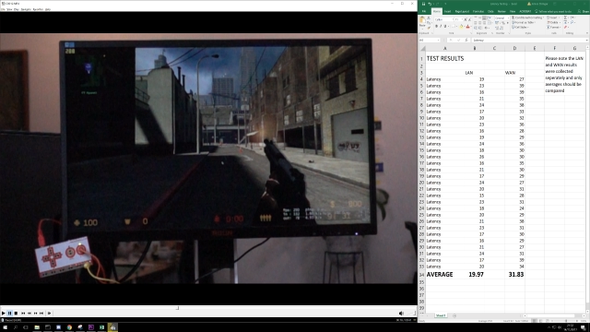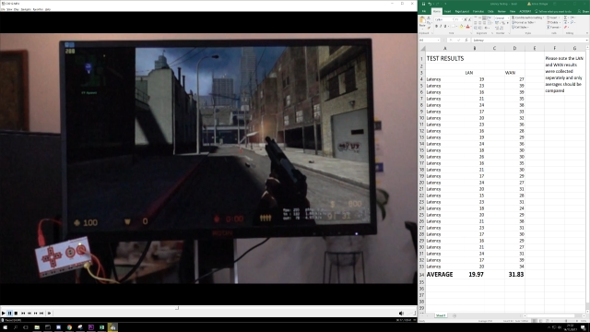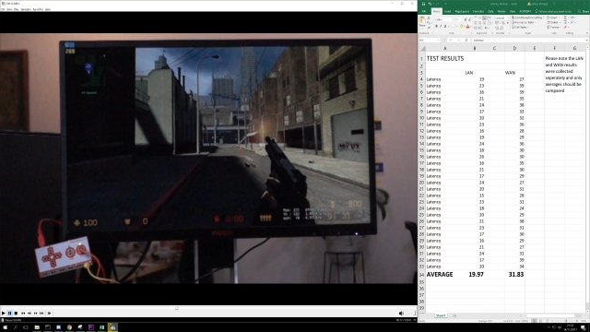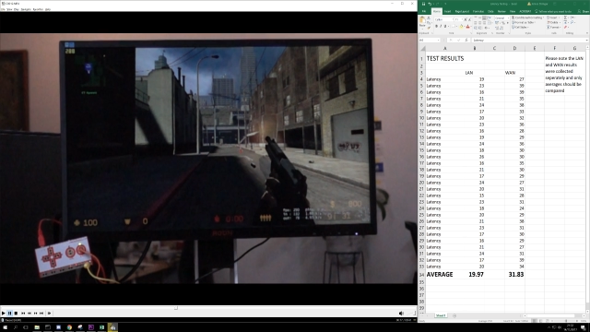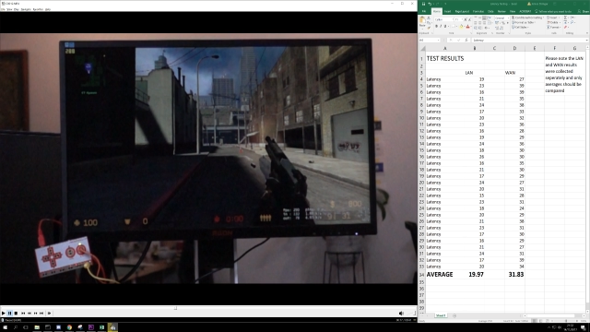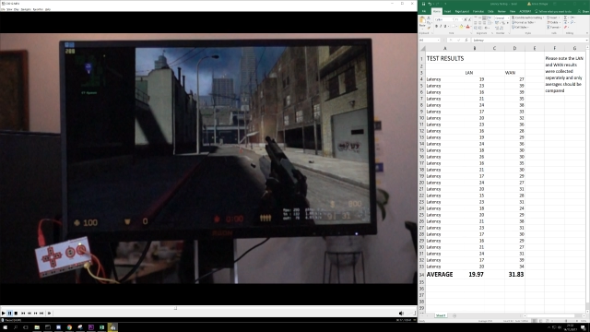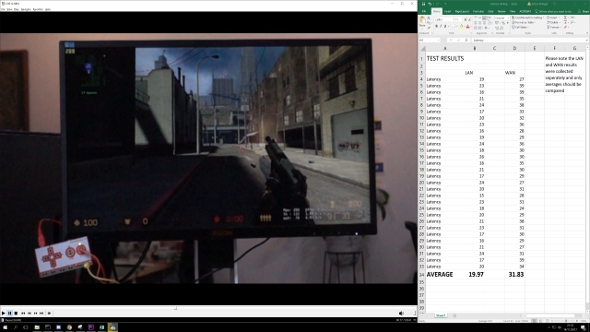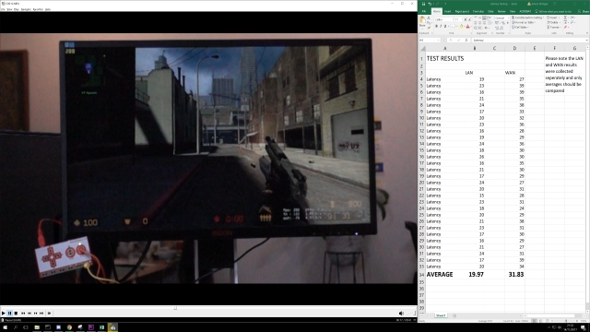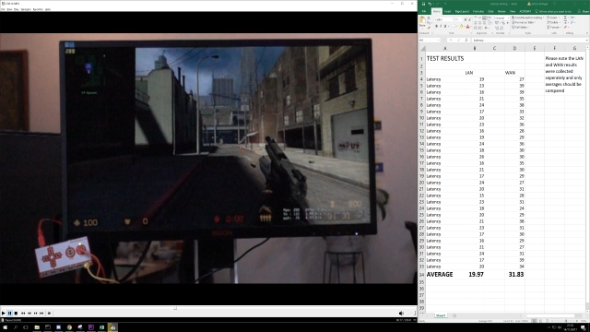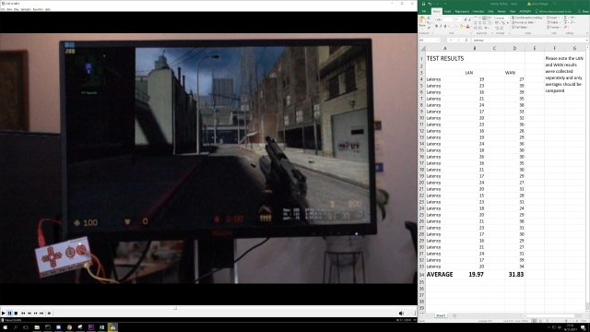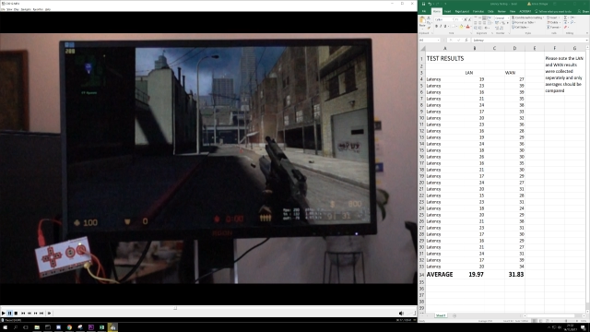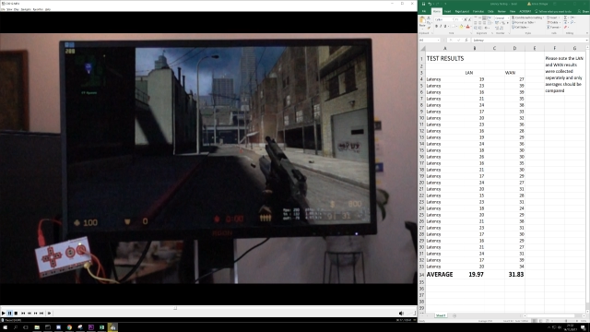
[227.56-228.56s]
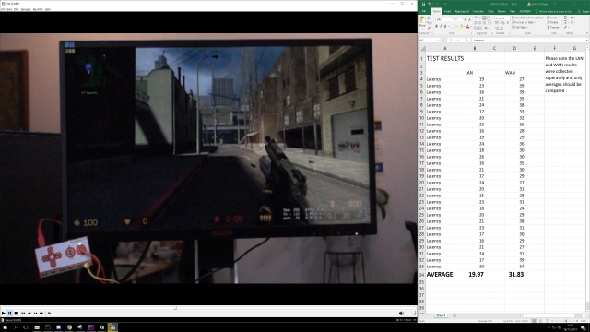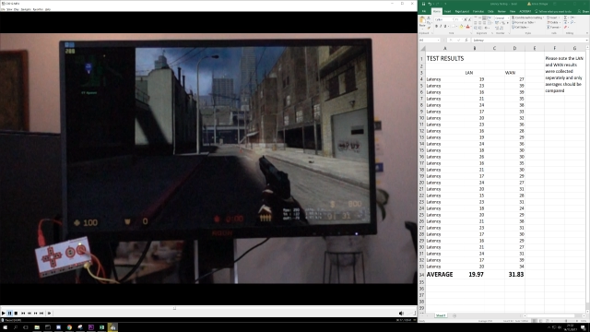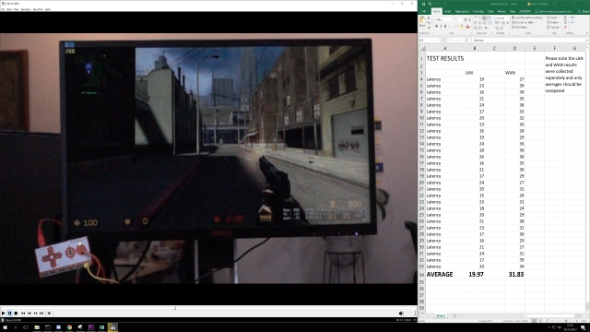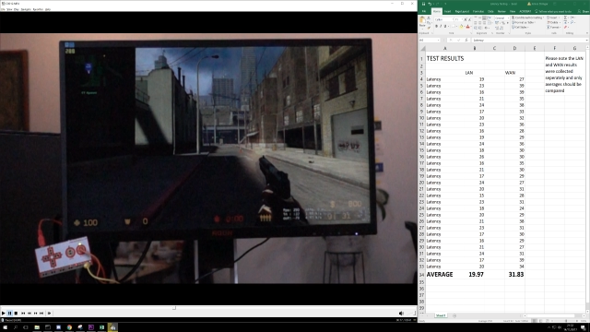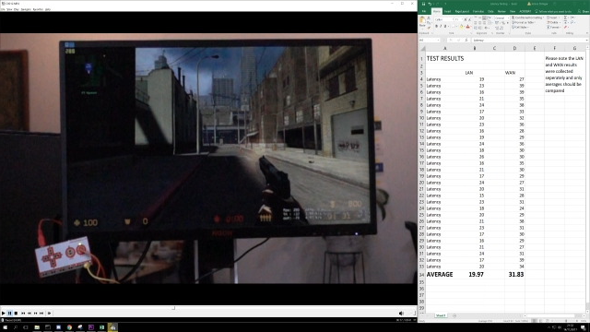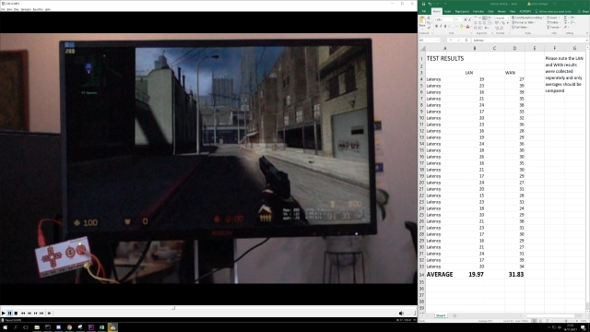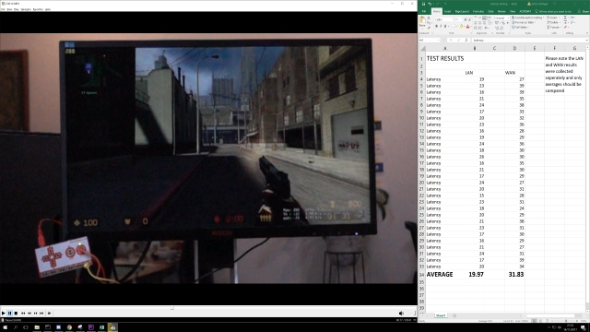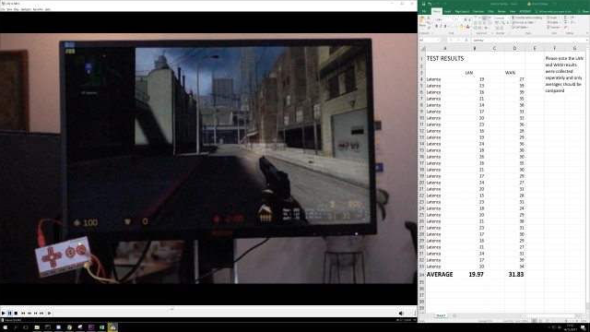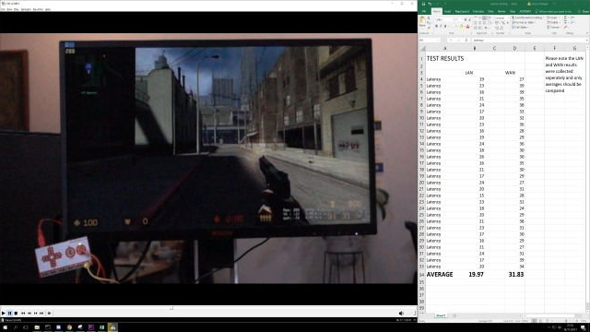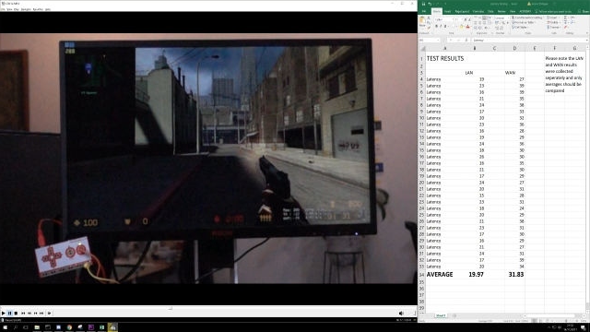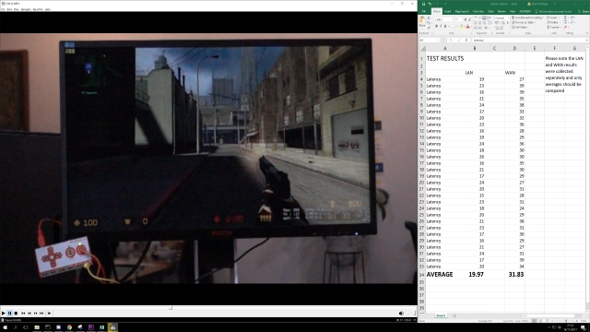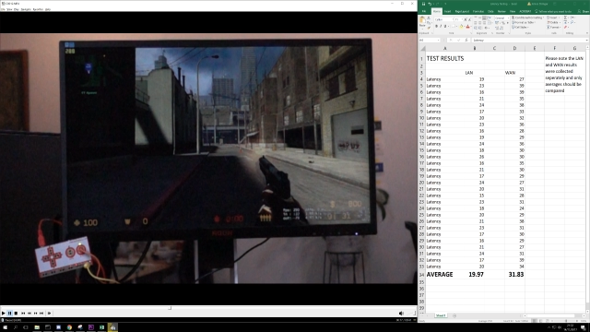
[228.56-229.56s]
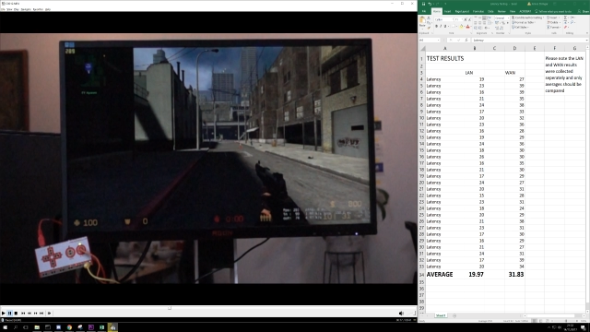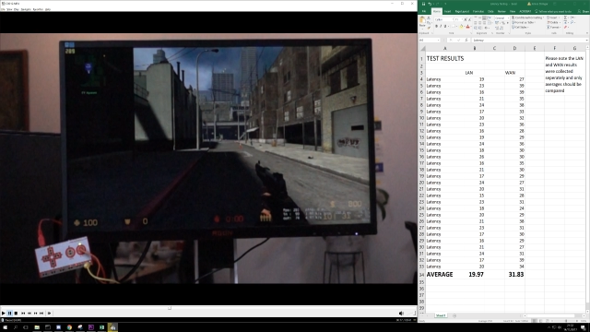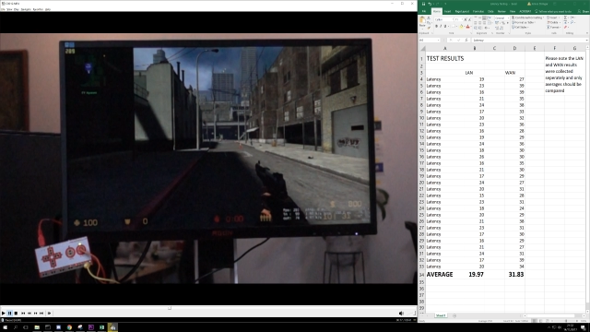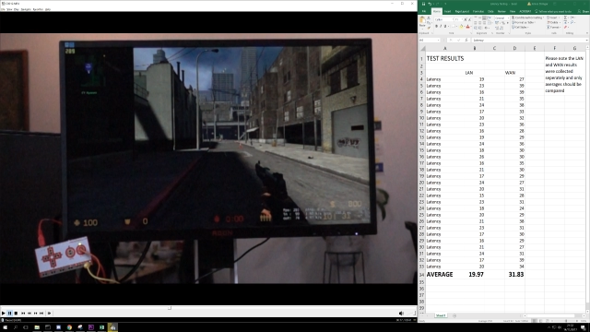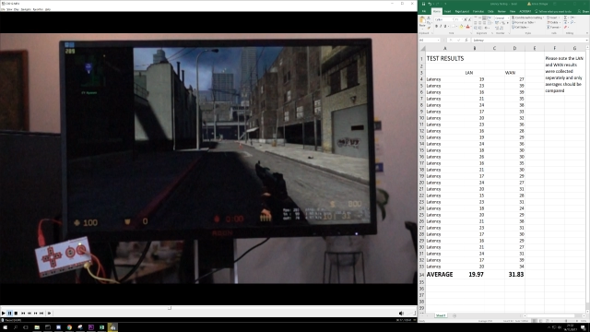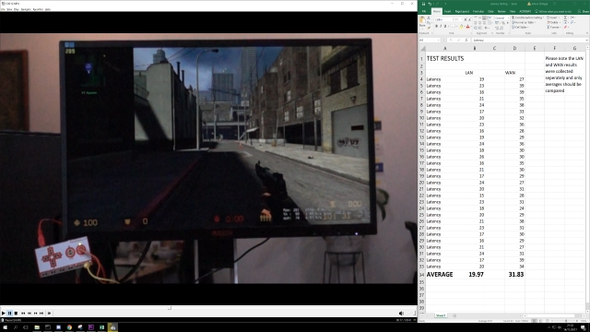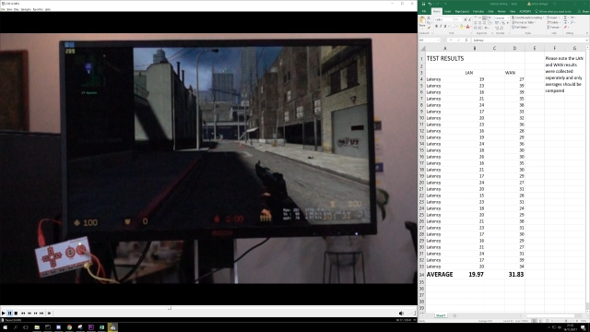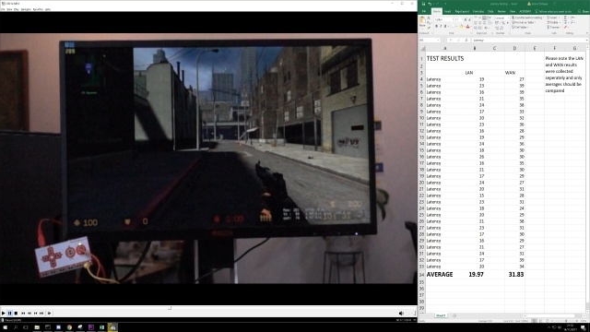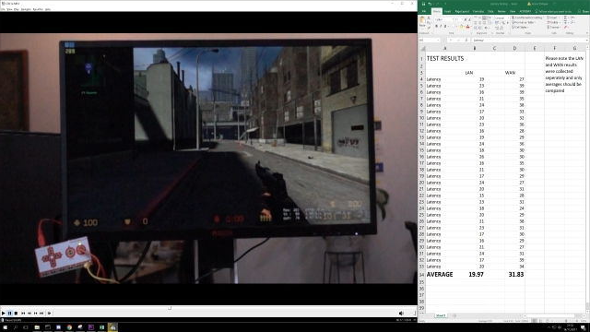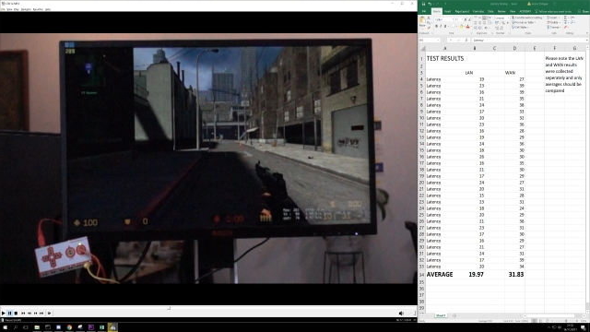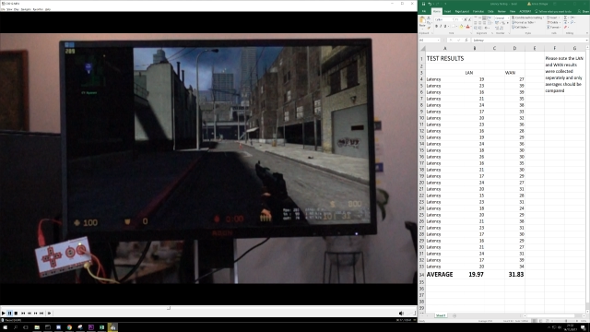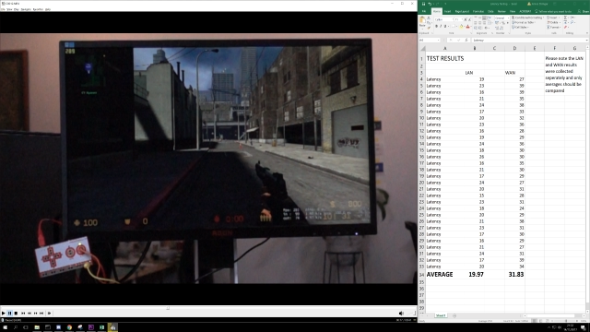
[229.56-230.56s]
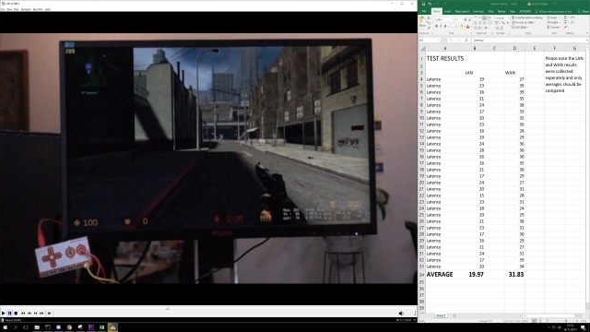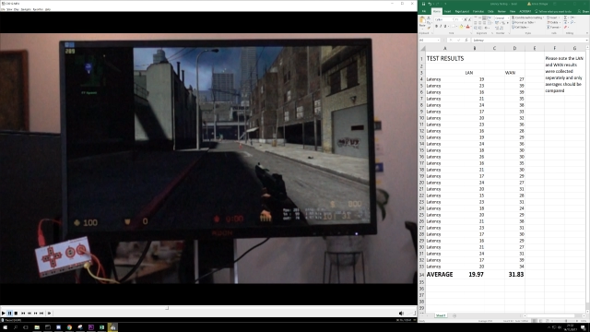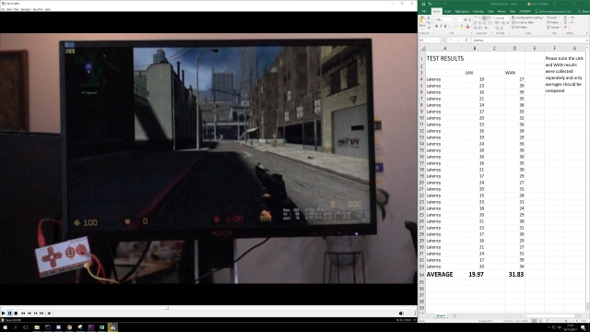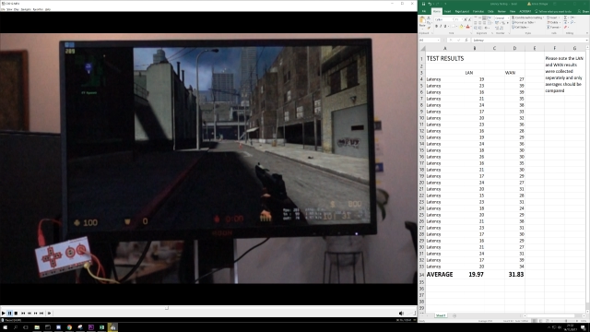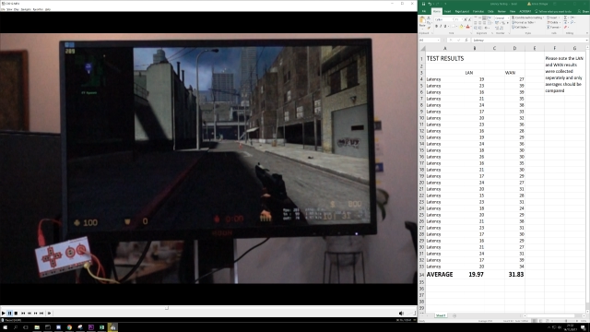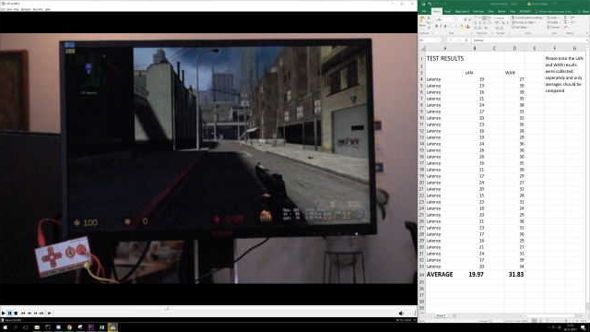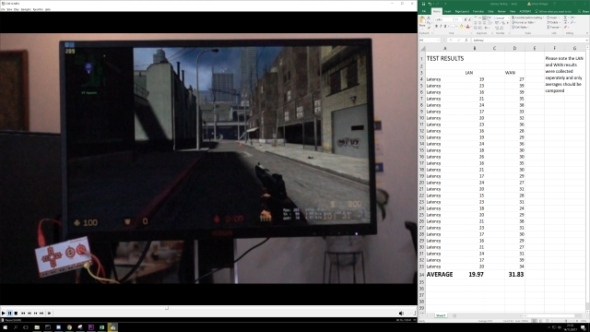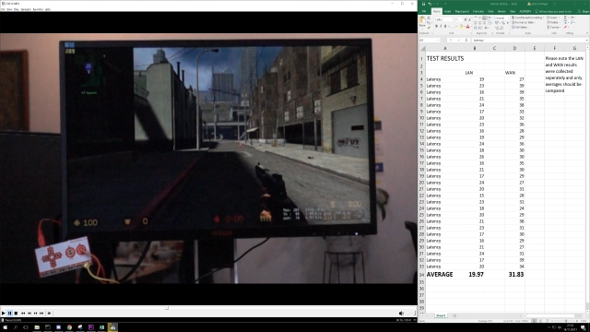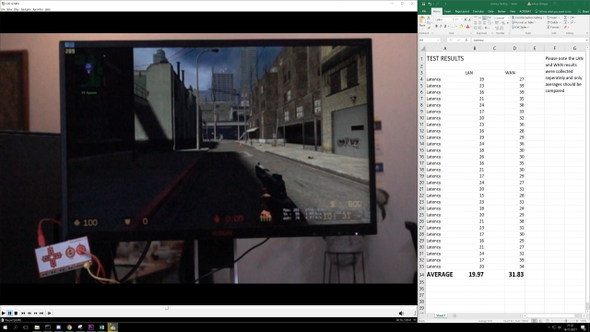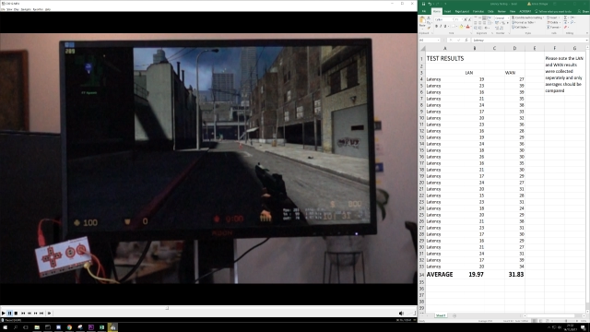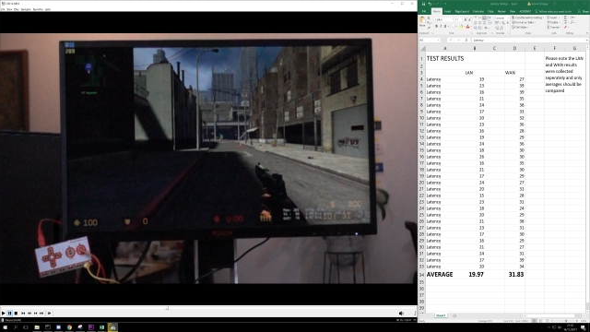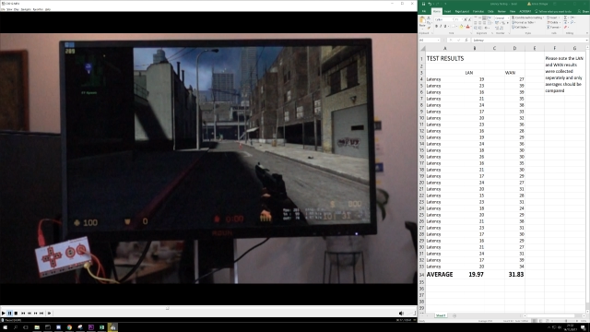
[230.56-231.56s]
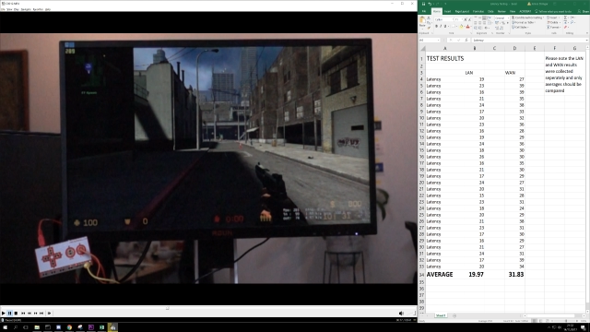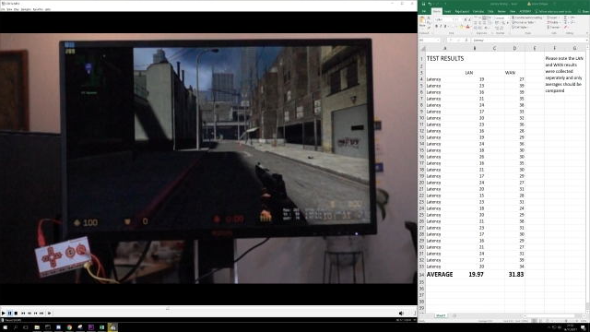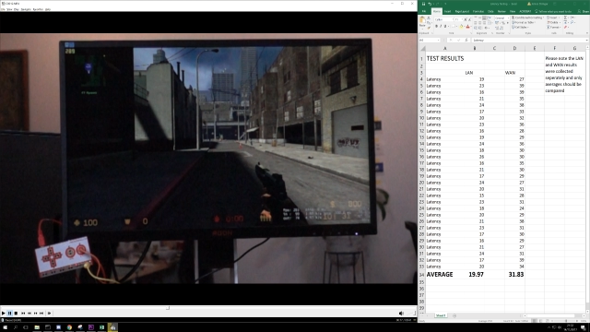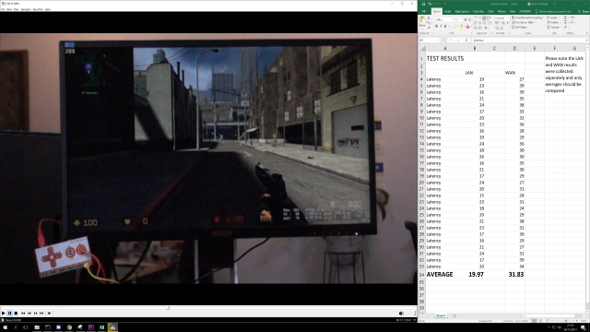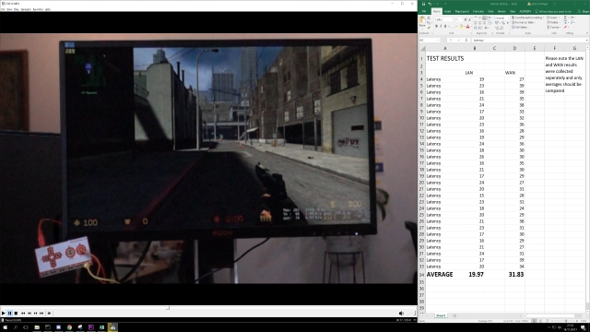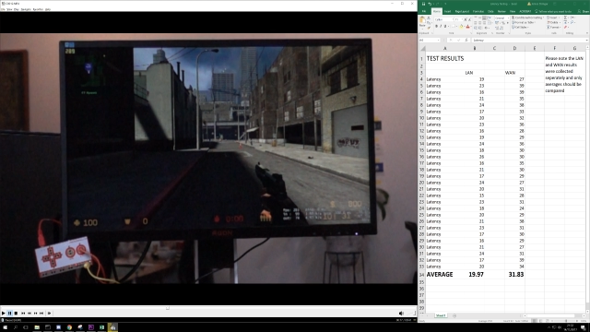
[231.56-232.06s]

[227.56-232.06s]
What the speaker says: Nobody's mouth can be seen.